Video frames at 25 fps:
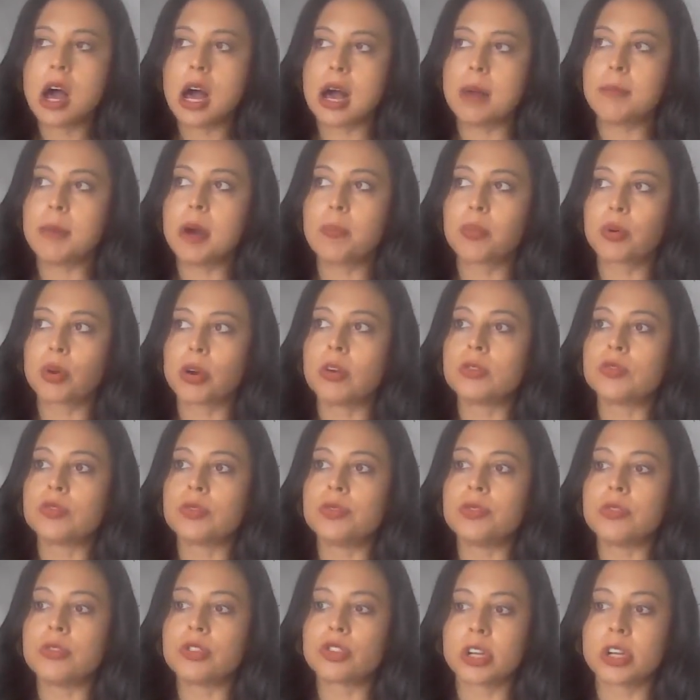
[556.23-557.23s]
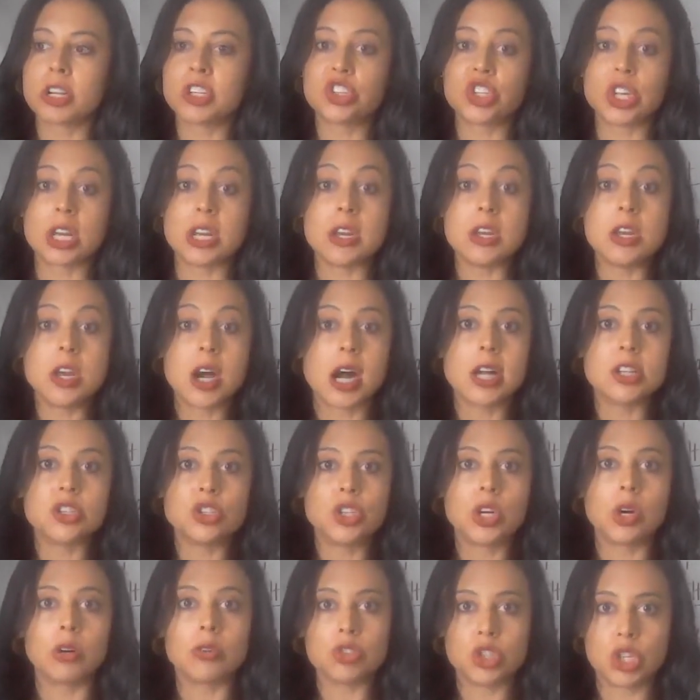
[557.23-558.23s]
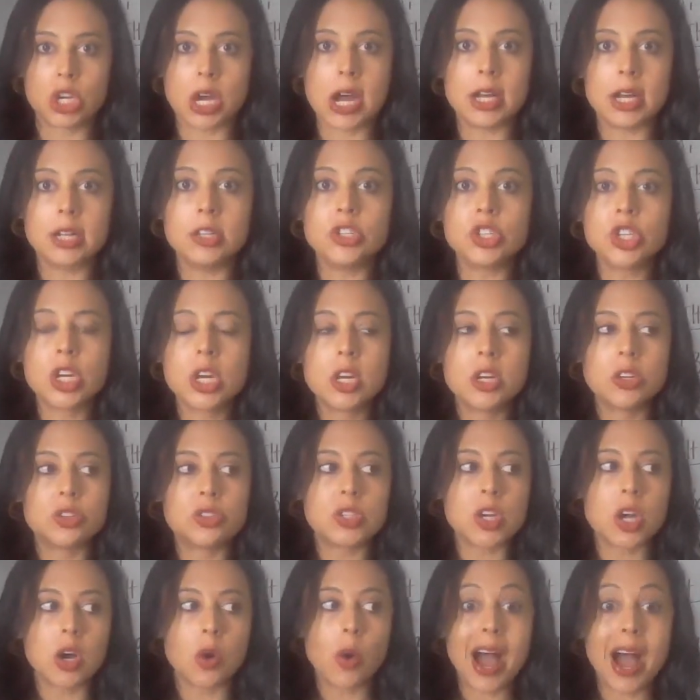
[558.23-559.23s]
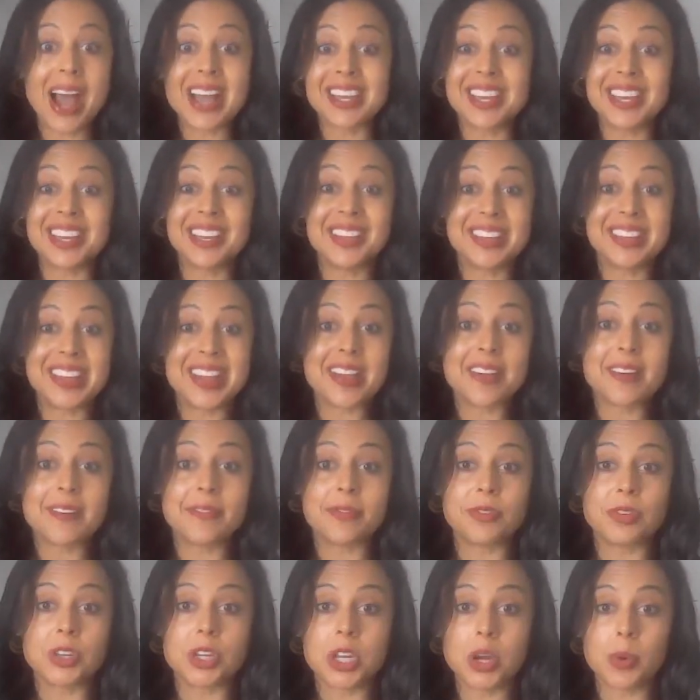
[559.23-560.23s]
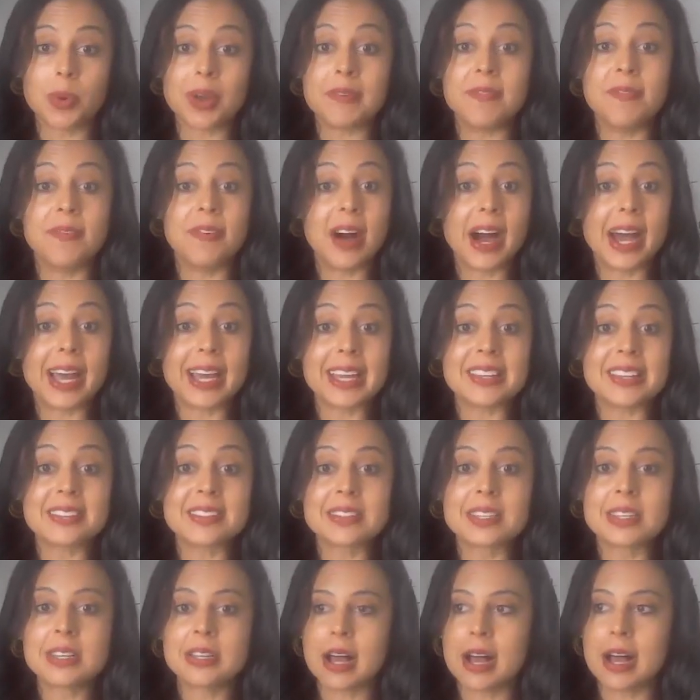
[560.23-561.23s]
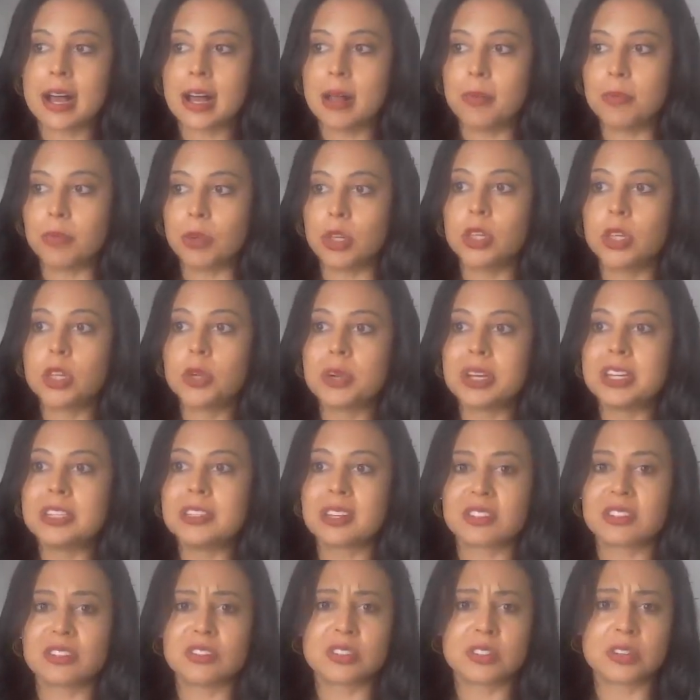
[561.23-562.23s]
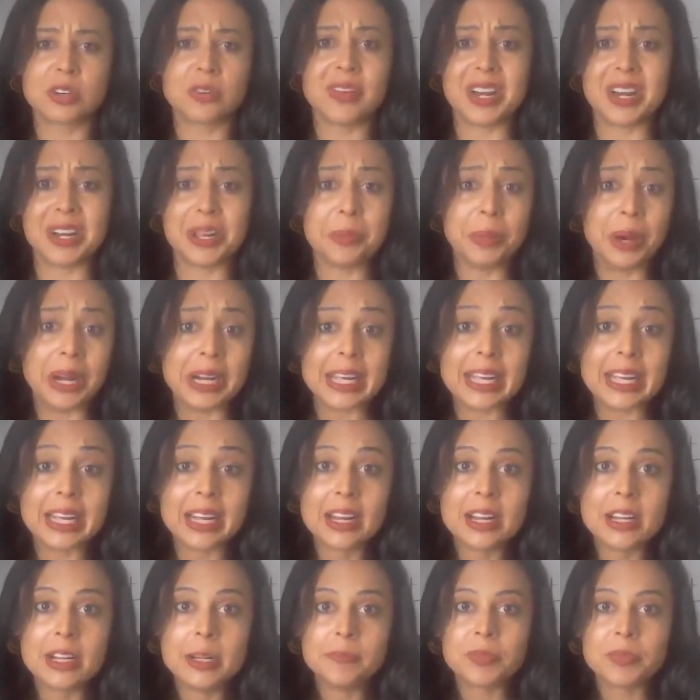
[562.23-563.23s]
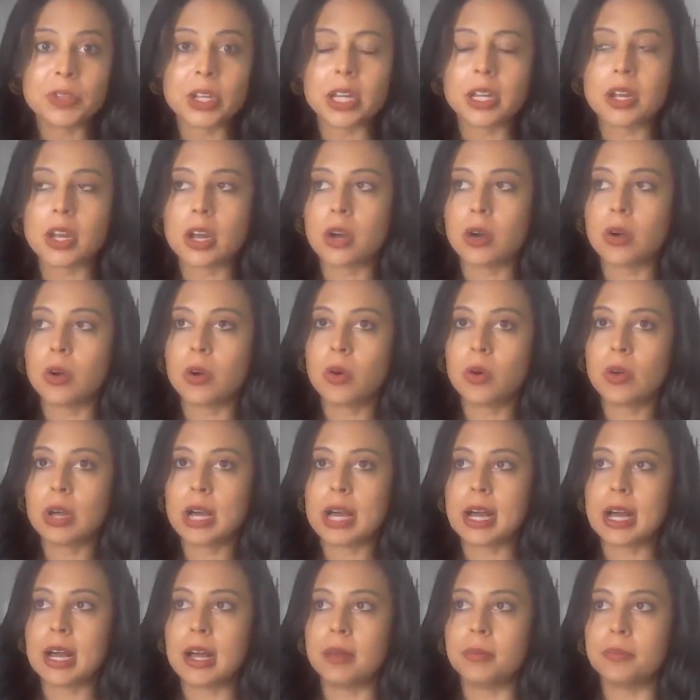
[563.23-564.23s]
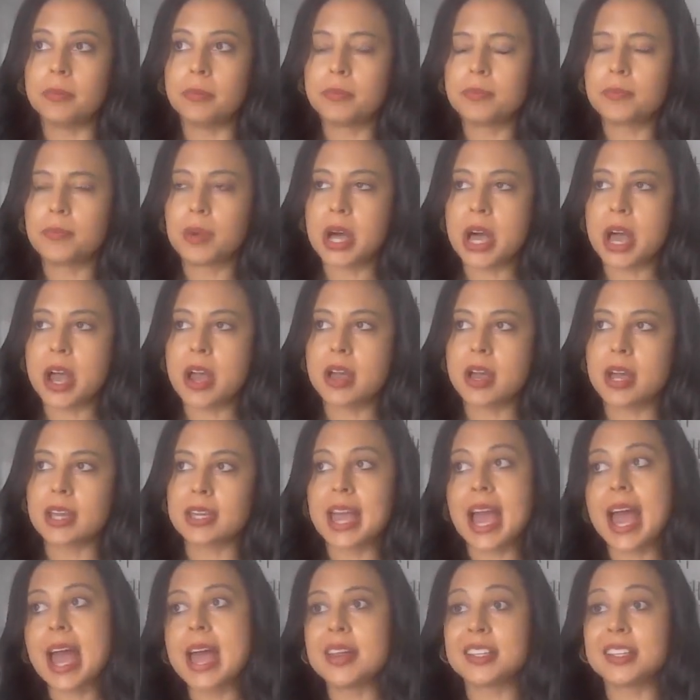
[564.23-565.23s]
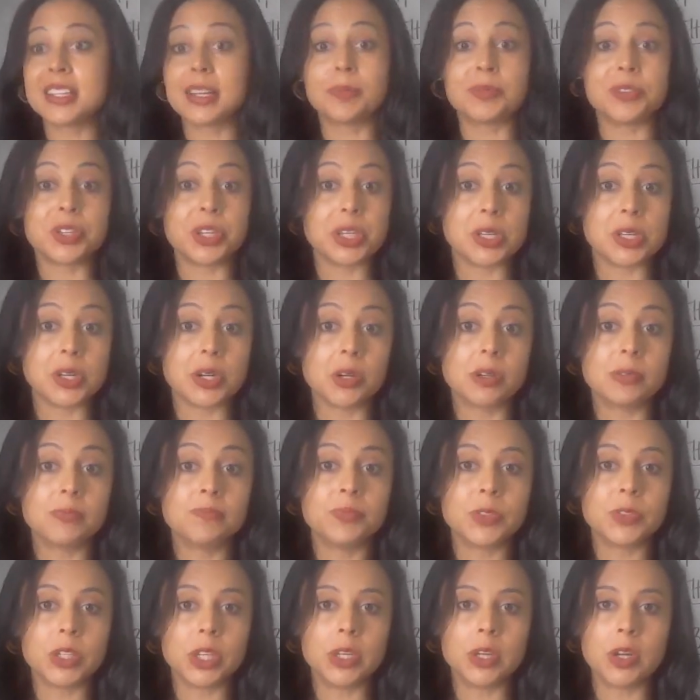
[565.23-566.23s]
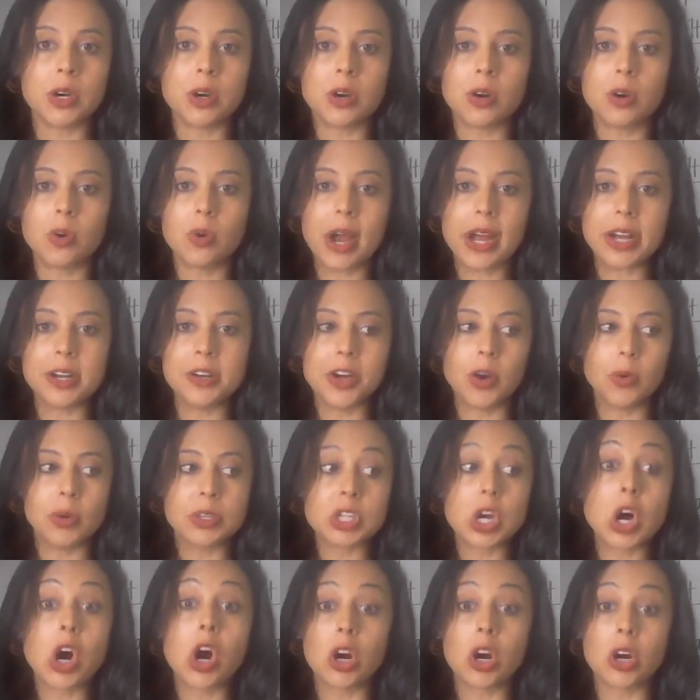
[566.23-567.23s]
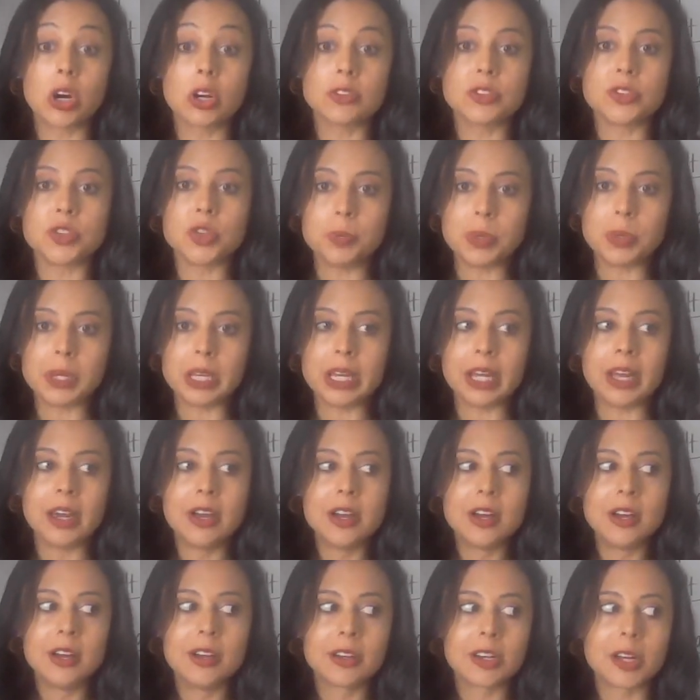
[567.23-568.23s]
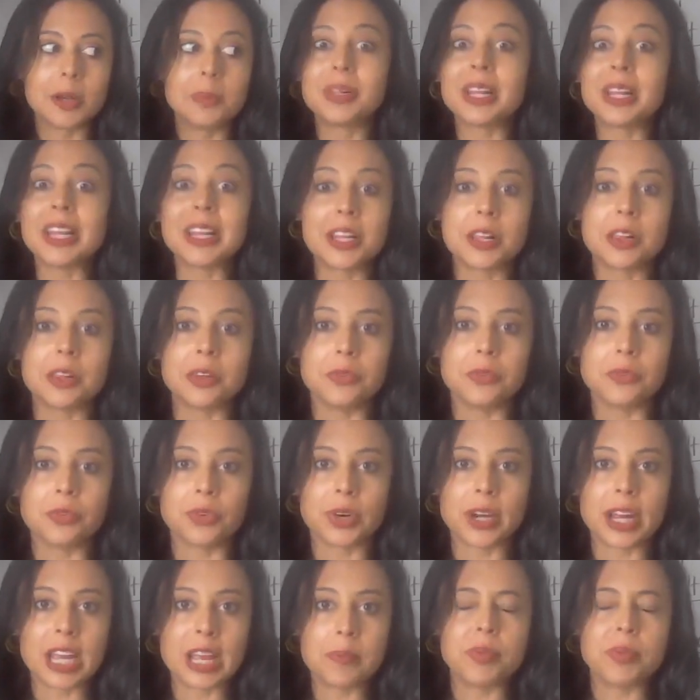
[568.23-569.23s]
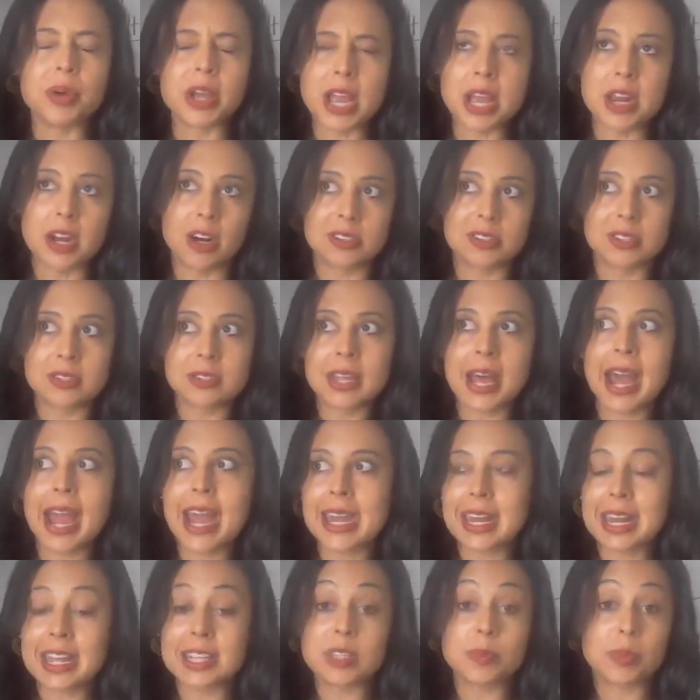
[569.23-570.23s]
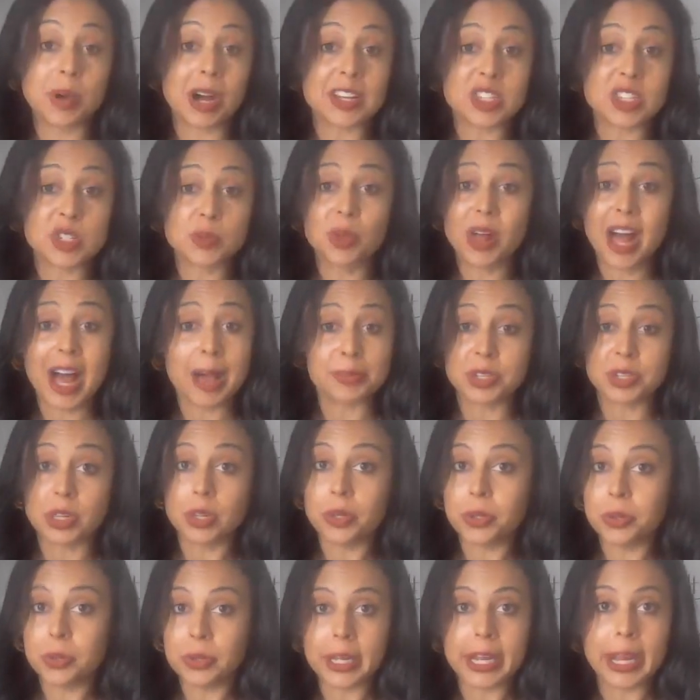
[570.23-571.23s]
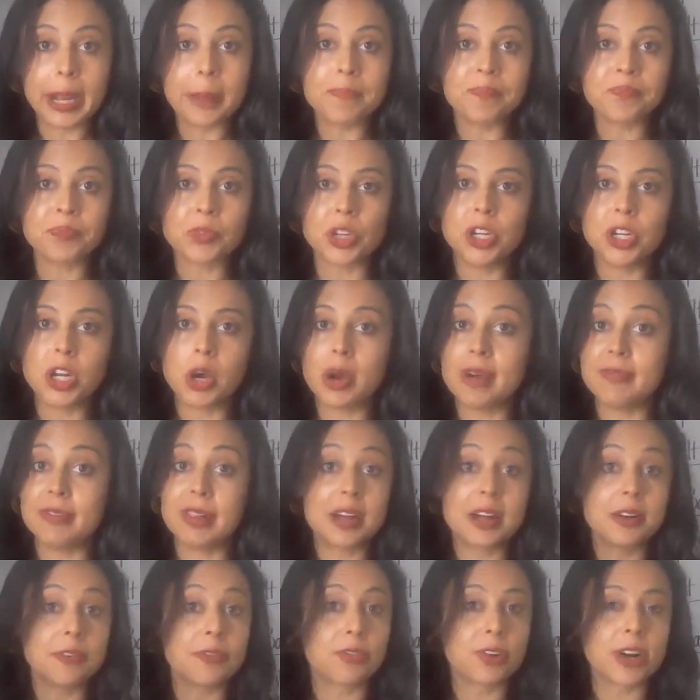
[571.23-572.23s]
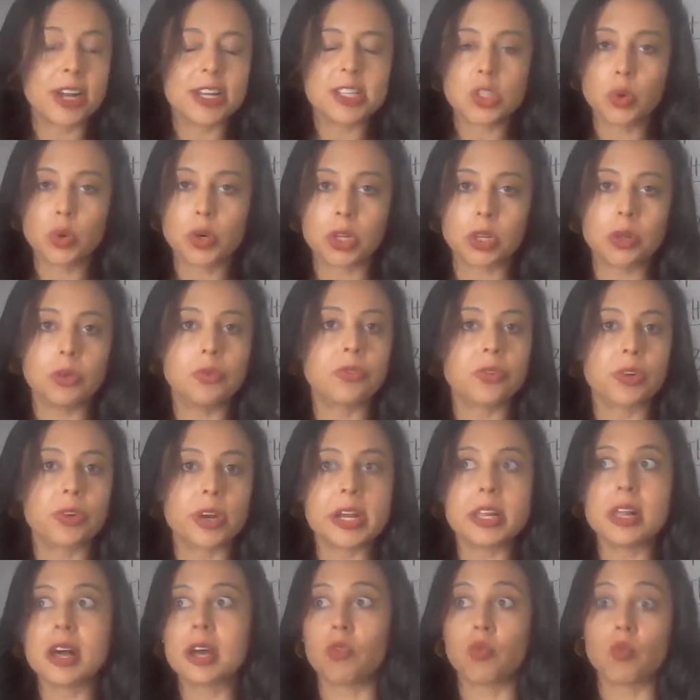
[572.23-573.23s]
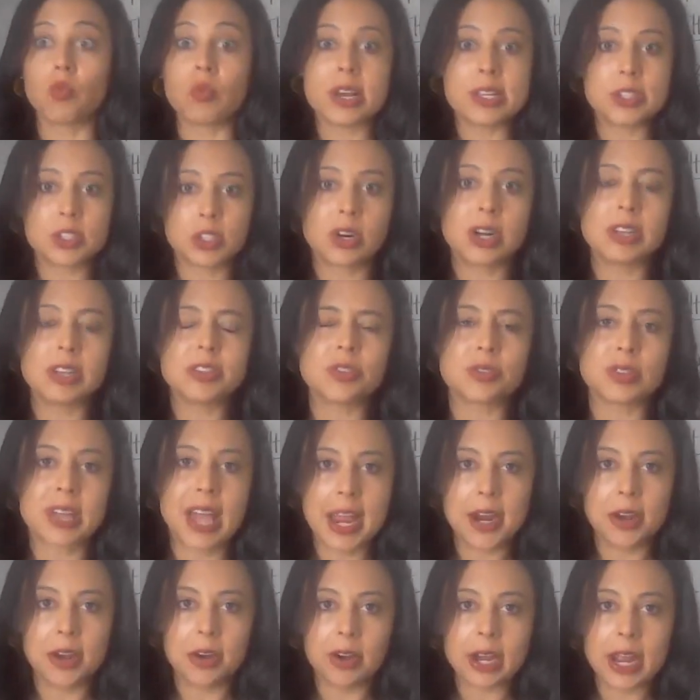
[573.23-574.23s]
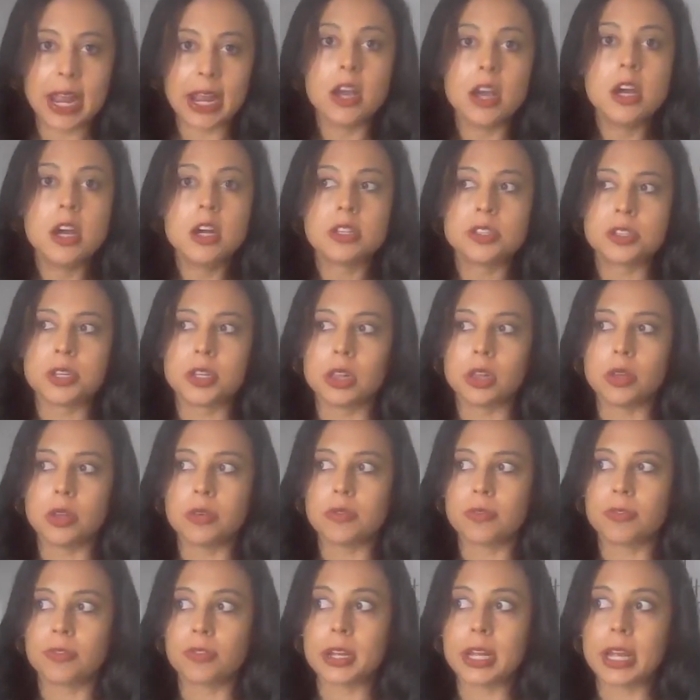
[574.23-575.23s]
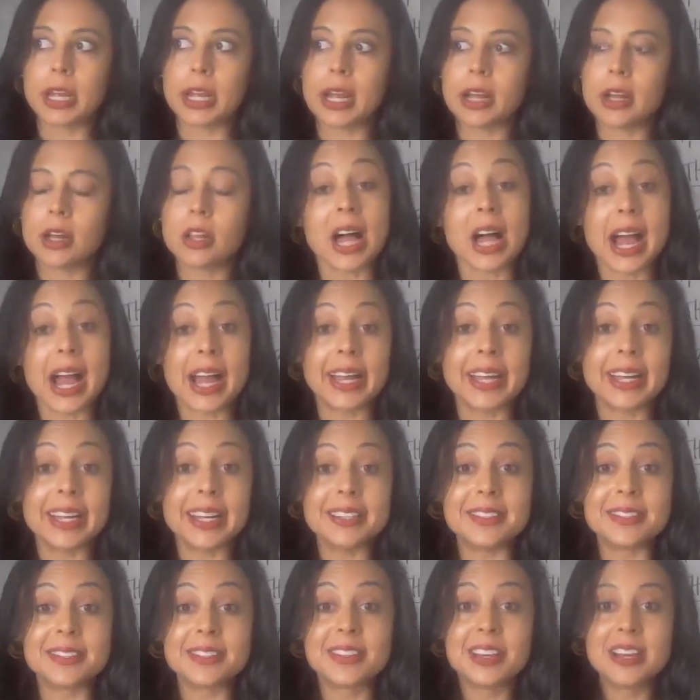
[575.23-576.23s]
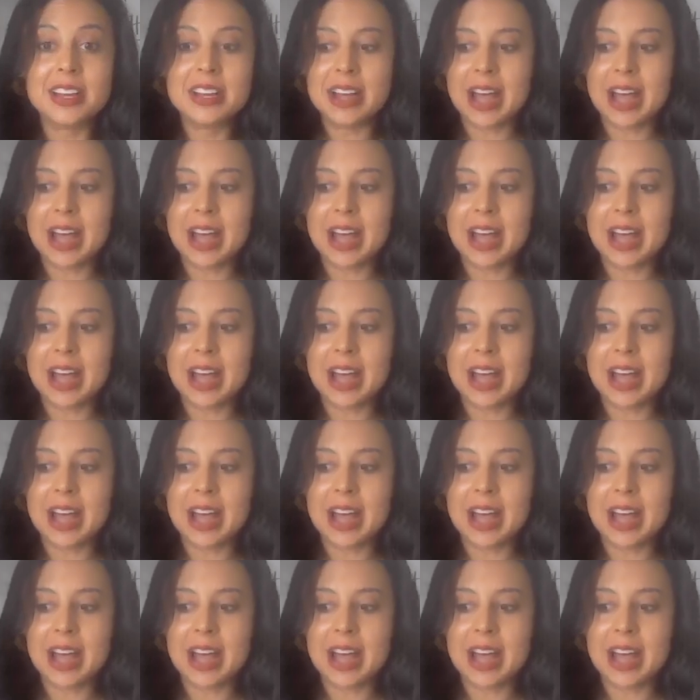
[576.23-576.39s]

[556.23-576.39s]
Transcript: um, approach with nutrition nudge, don't judge. So I can give, you know, advice. Um, gluten doesn't serve anybody, you know, um, but again, it's up to you. You know, I know it's hard to be completely gluten free, but in our society, is it possible? Absolutely. You know, I have a lot of friends who are gluten free. A lot of restaurants are catering to gluten free clients.